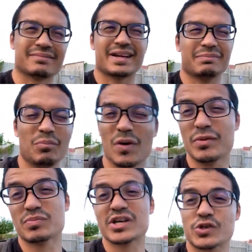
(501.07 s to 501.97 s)
like
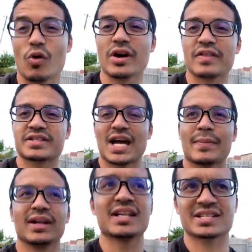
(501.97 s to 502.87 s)
the majority of the
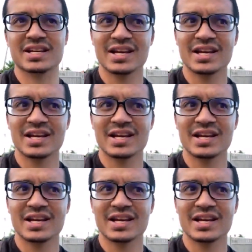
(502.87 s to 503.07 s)
time, unless